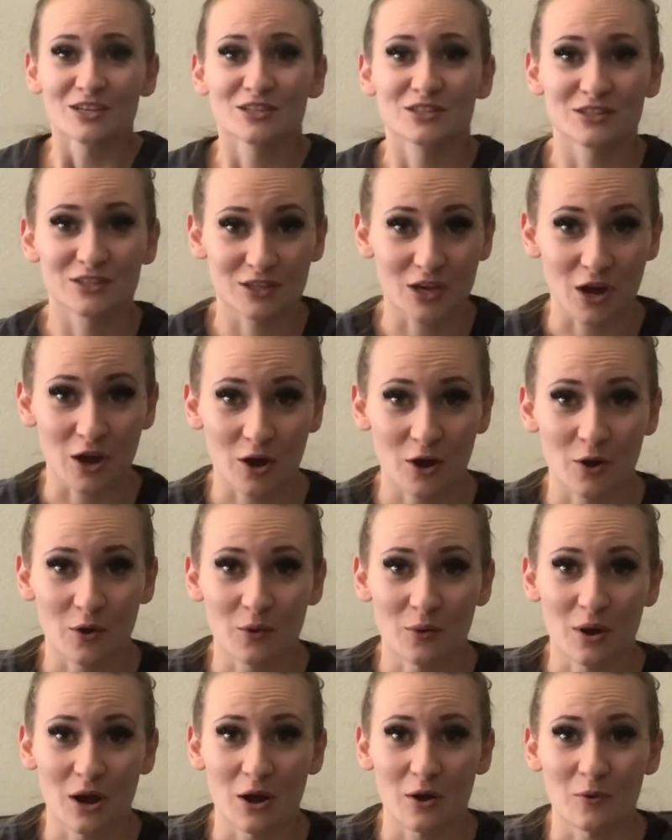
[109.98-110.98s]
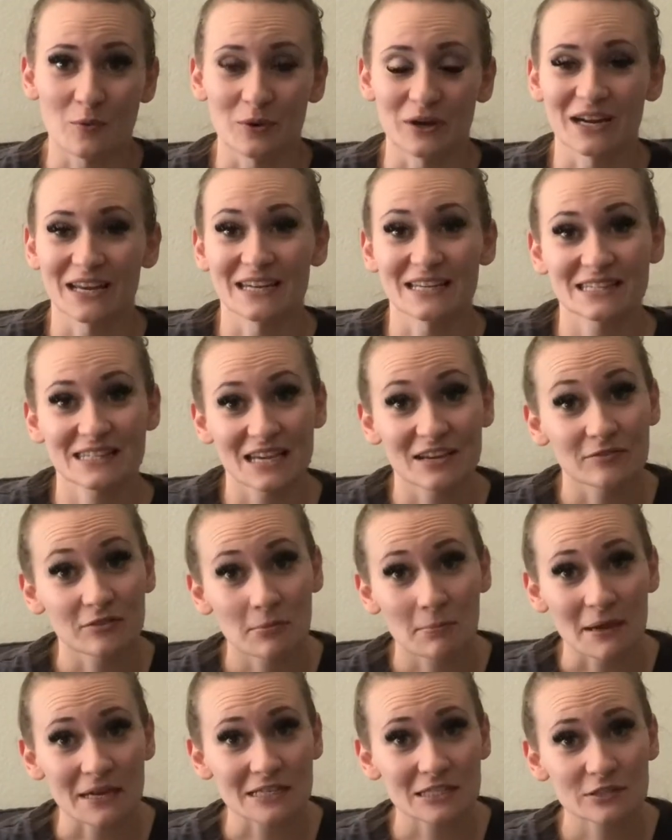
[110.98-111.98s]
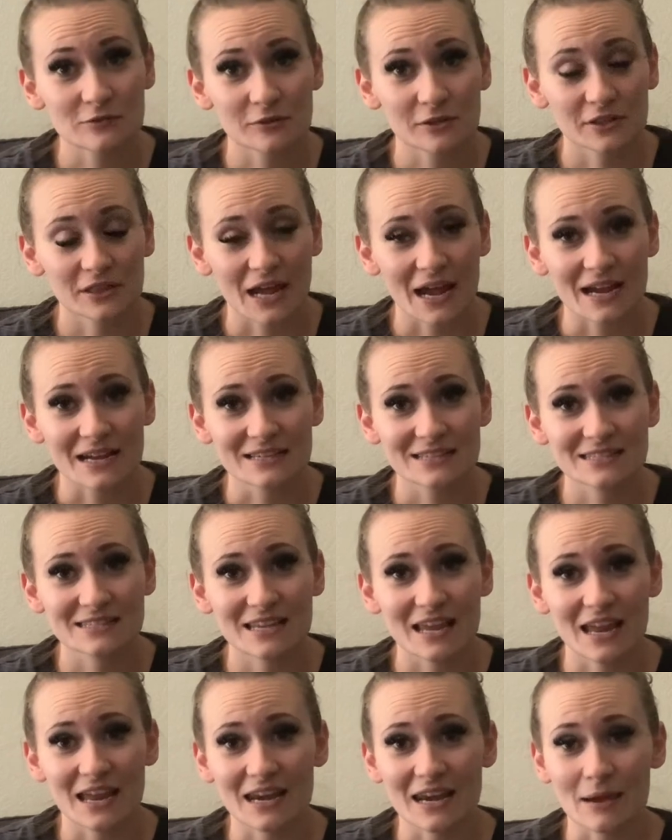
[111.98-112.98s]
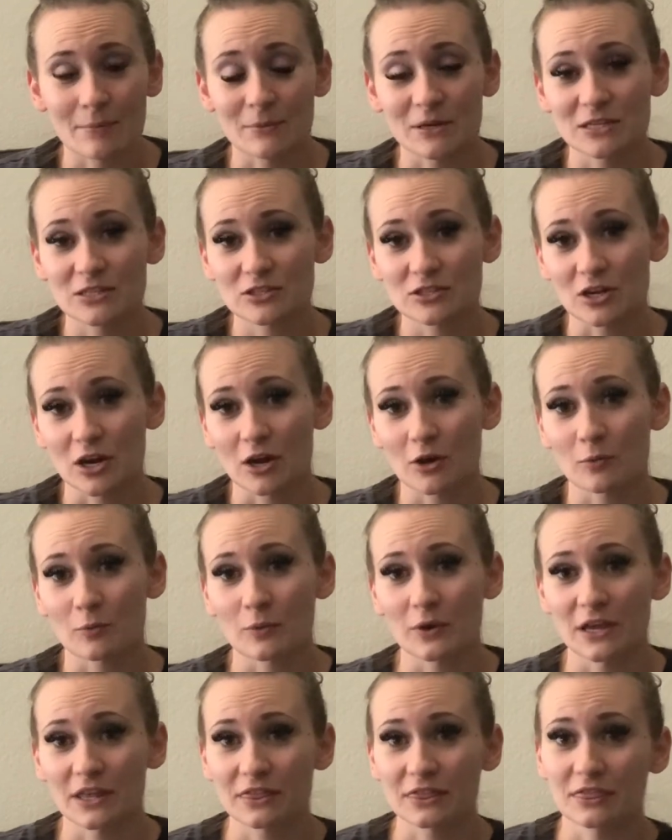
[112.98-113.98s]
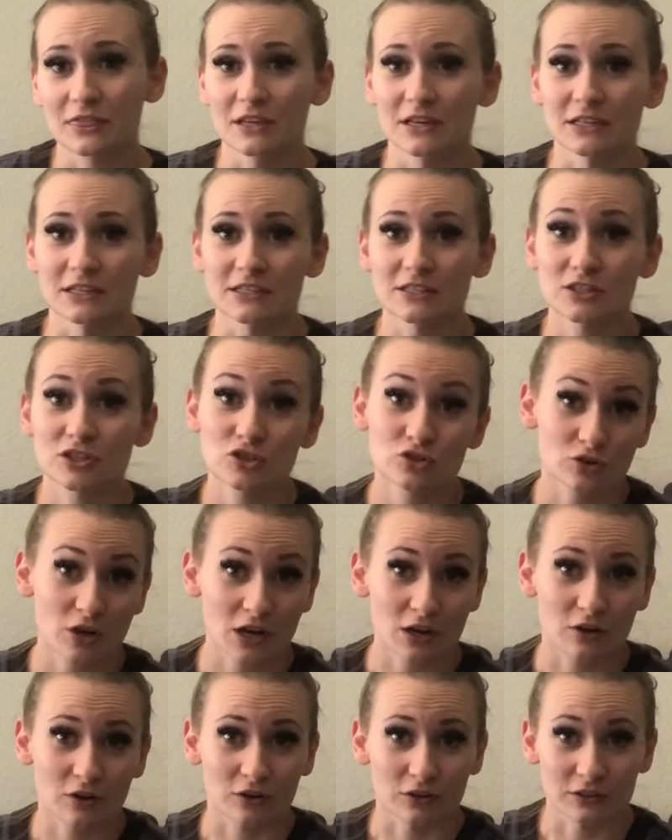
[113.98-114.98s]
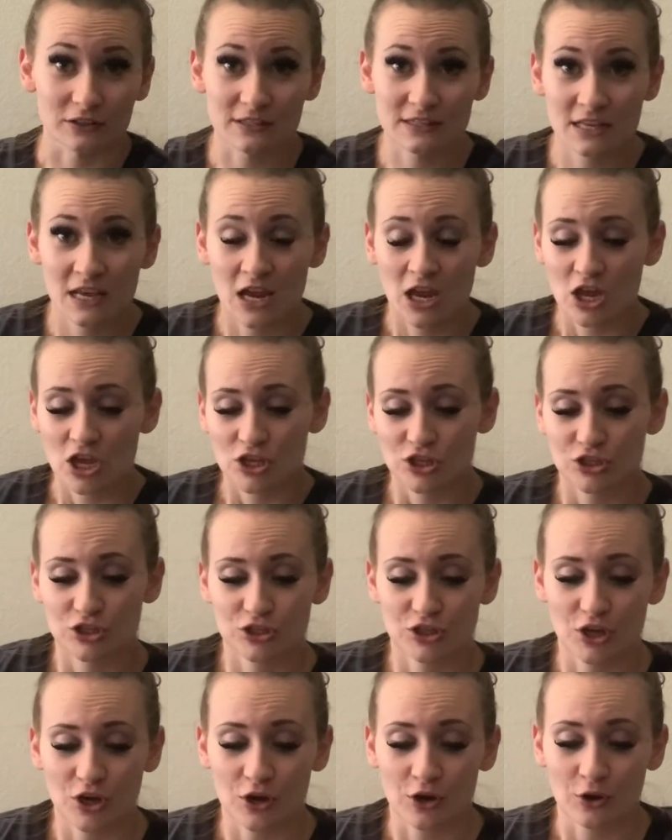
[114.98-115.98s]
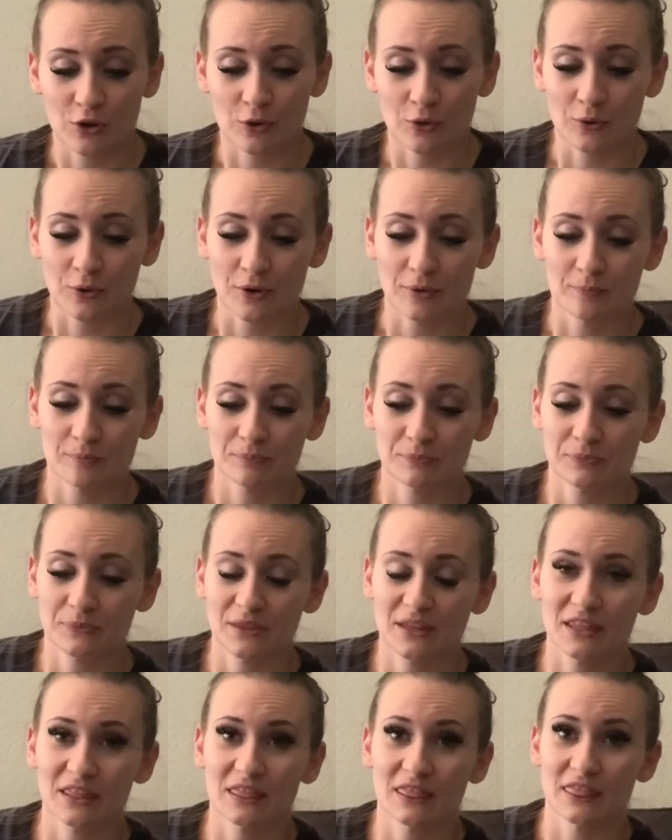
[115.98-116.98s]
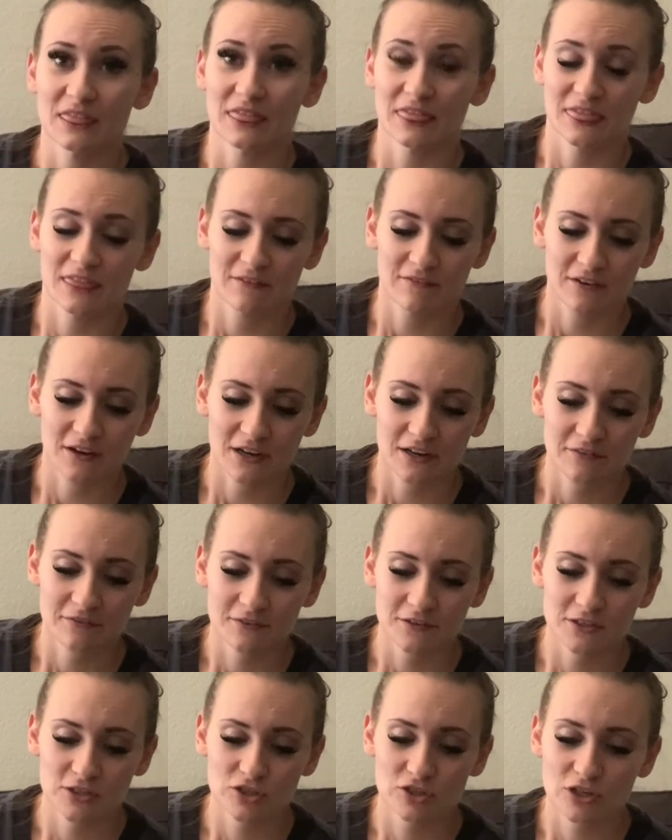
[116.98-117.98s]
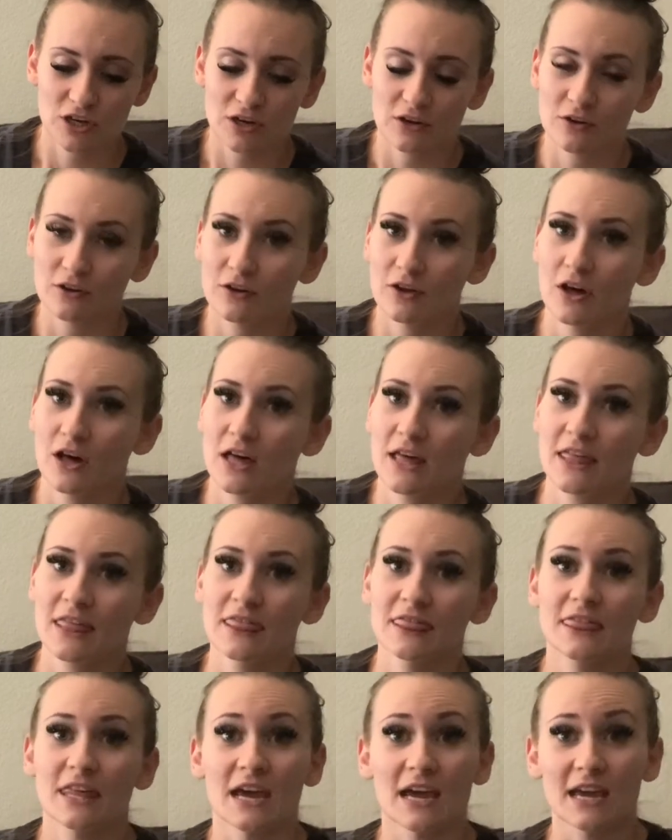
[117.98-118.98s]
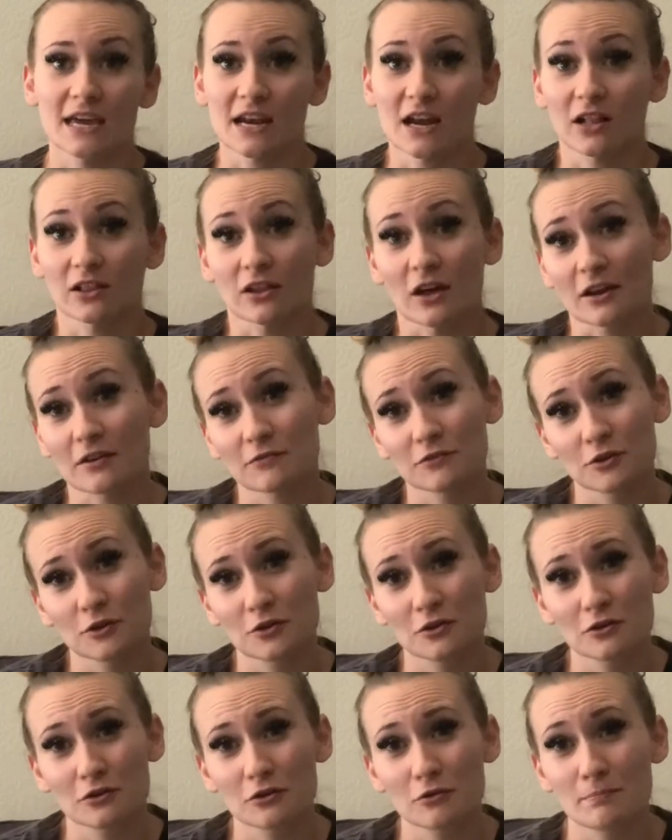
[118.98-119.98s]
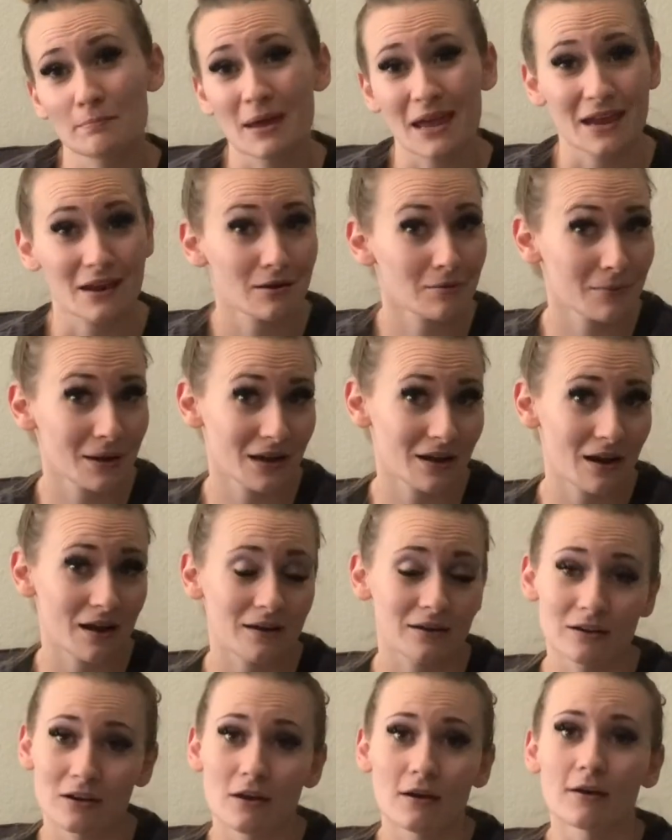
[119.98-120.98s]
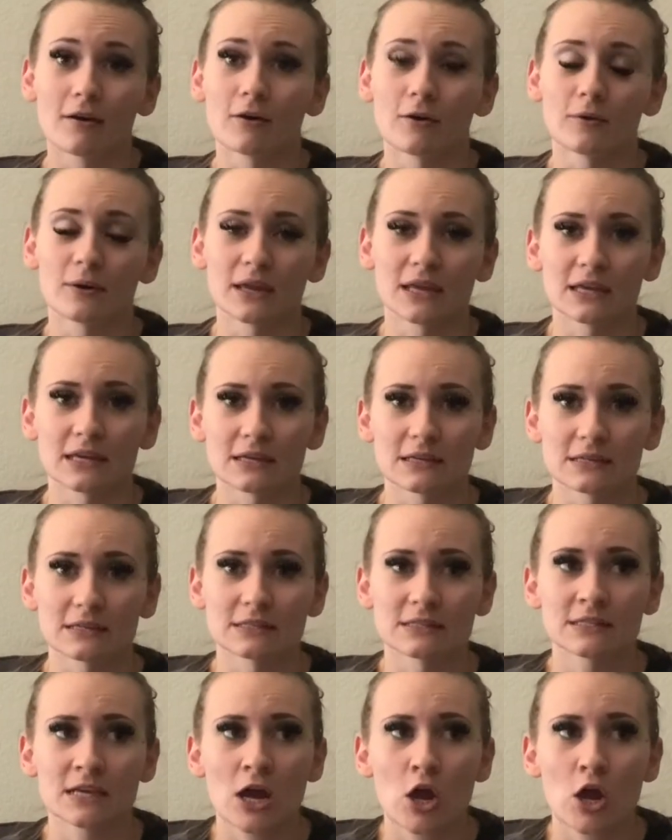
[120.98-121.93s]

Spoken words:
So we're going to save the best for last, and I'm going to start with the struggles. So the very first struggle that a lot of you may or may not know is